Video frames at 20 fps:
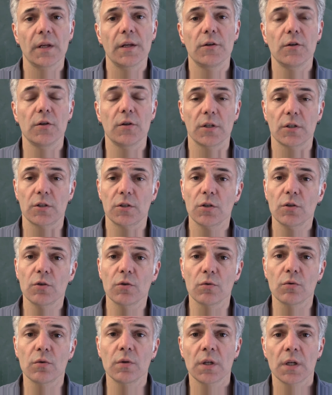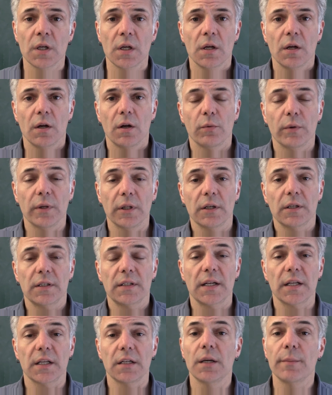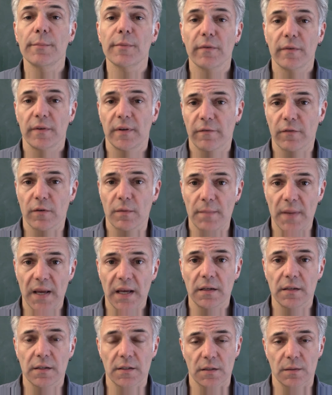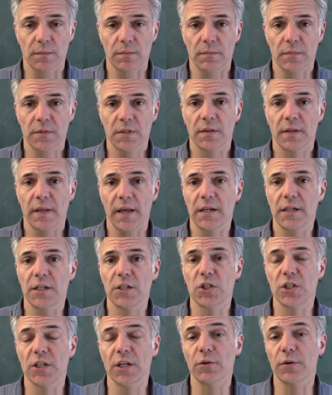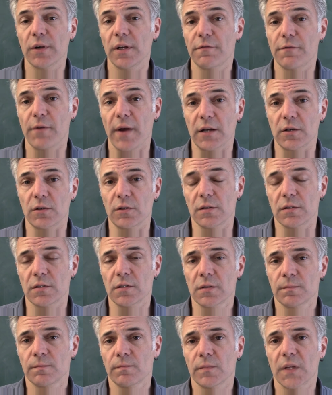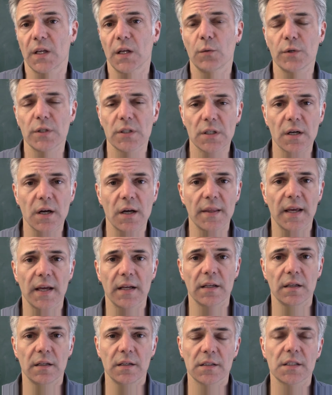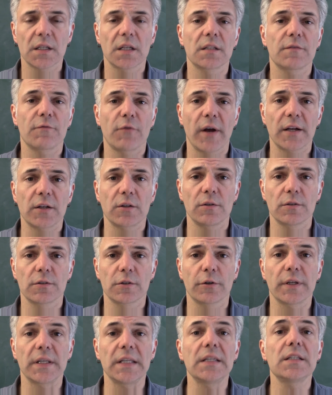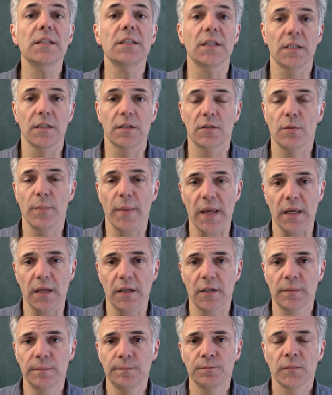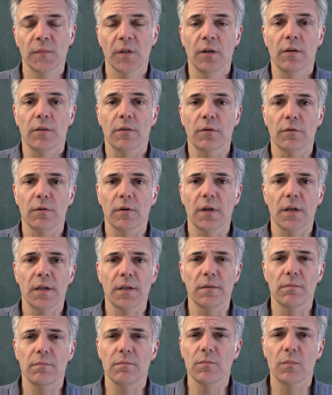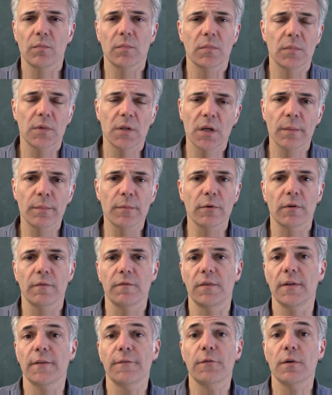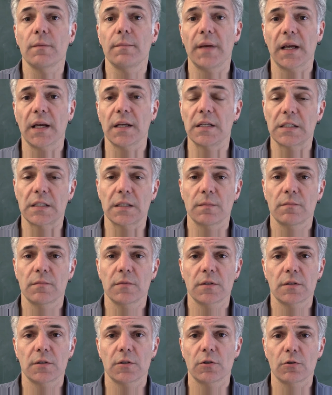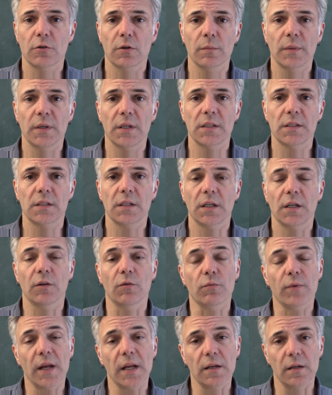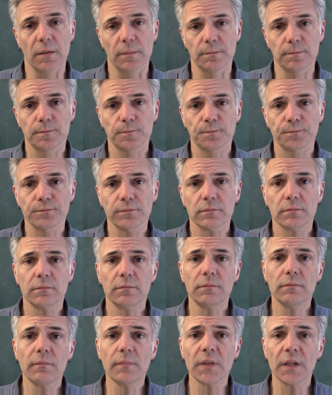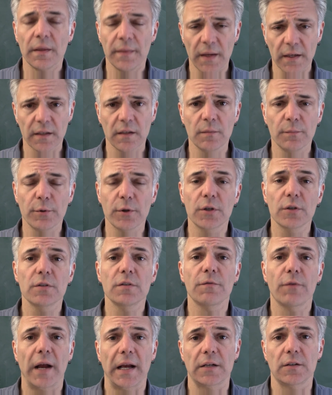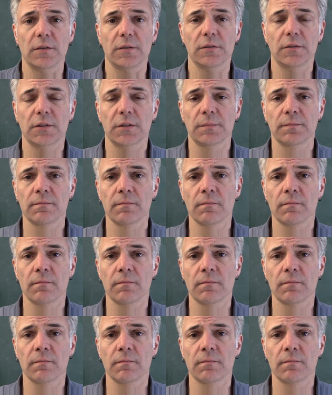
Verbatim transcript: unit 2, we looked at a number of different mechanisms that can generate fractals. And we saw that, in a sense, fractals are easy to make. There are a number of different mechanisms, deterministic and random, that can produce fractals.